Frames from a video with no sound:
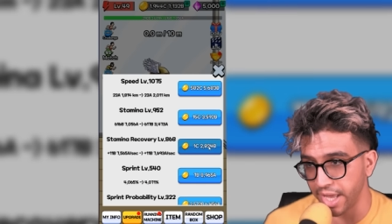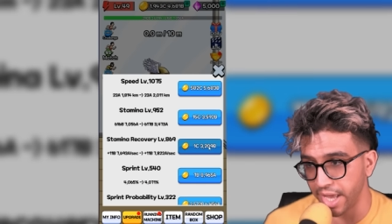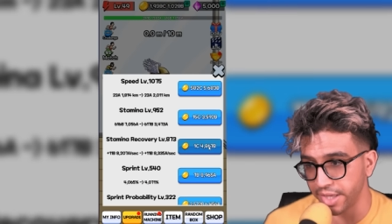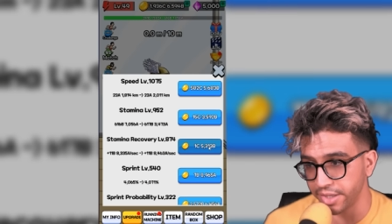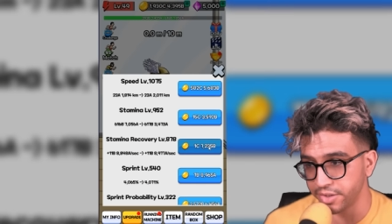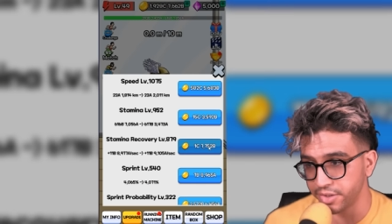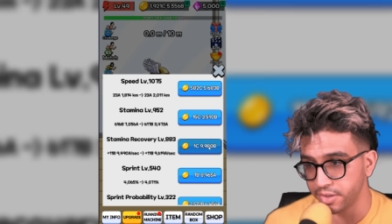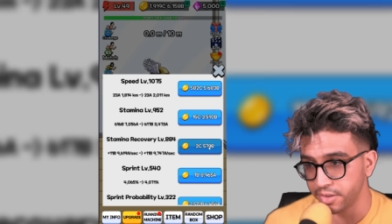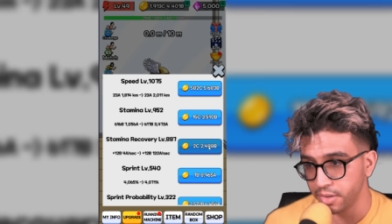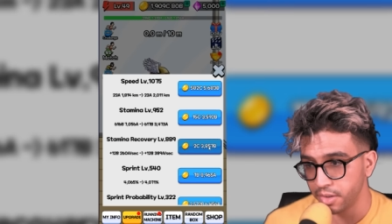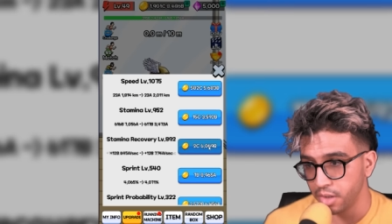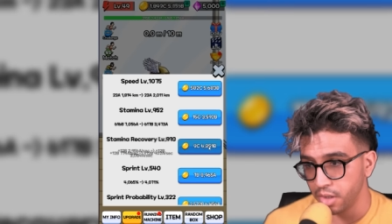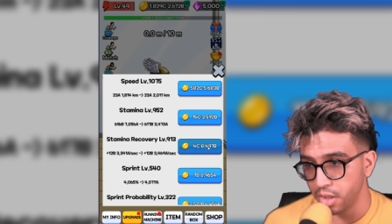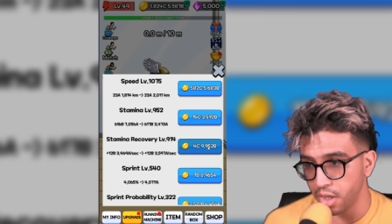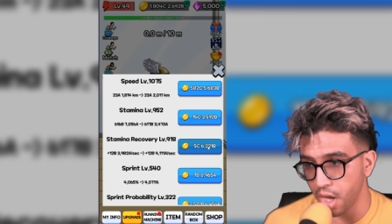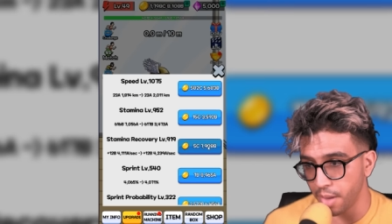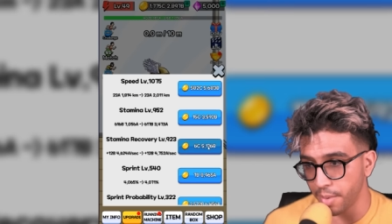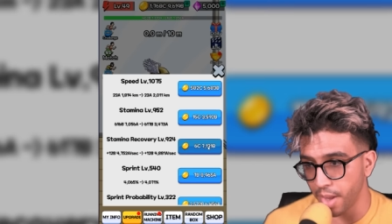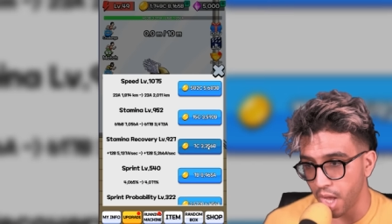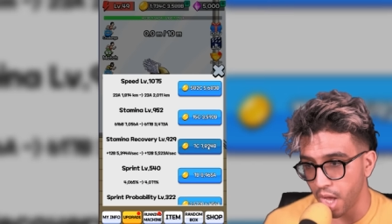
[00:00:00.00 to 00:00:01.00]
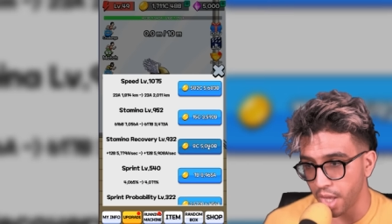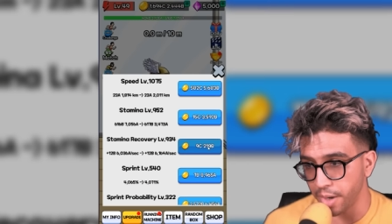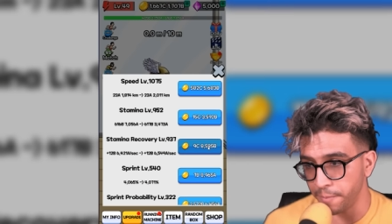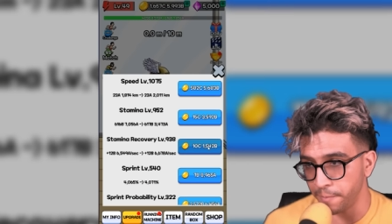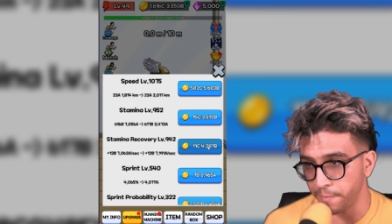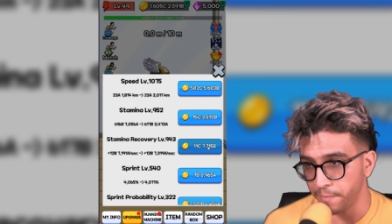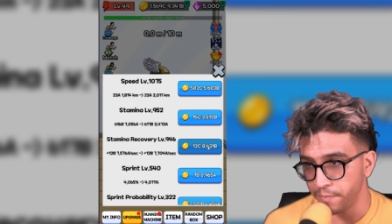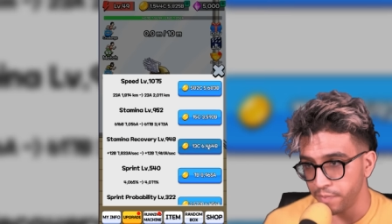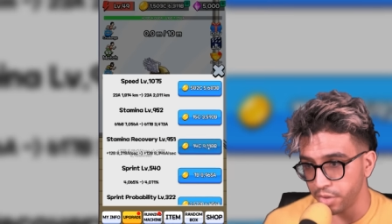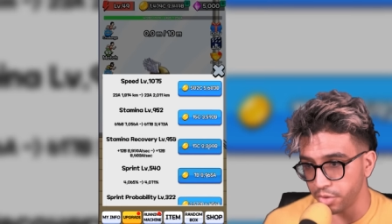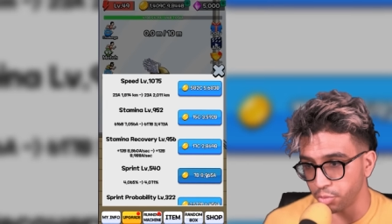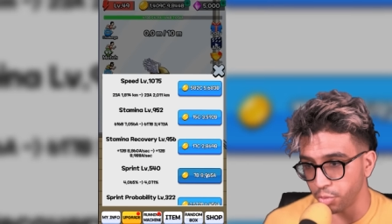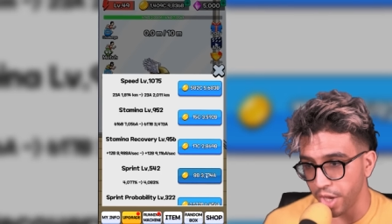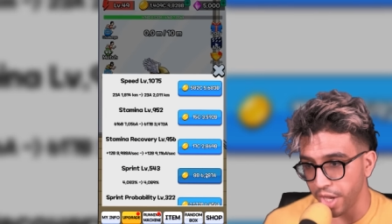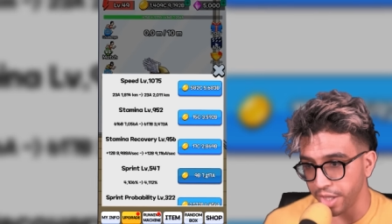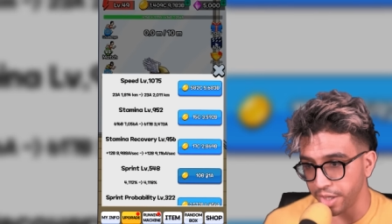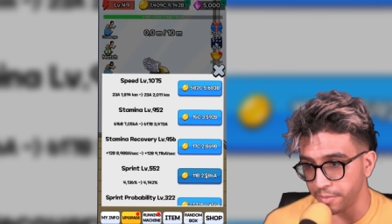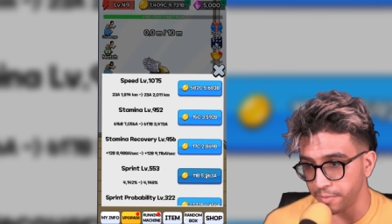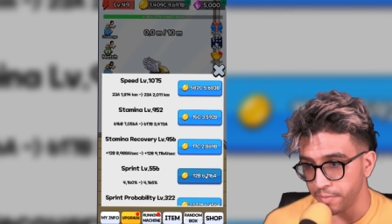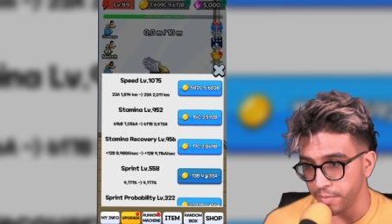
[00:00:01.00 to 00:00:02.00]
guys. Come on.
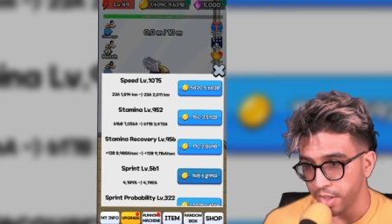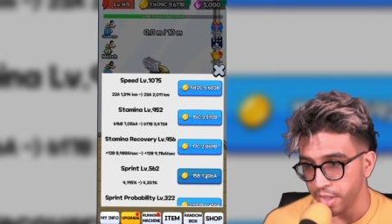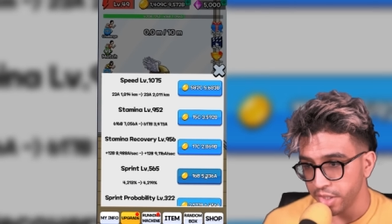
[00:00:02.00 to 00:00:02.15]
Great.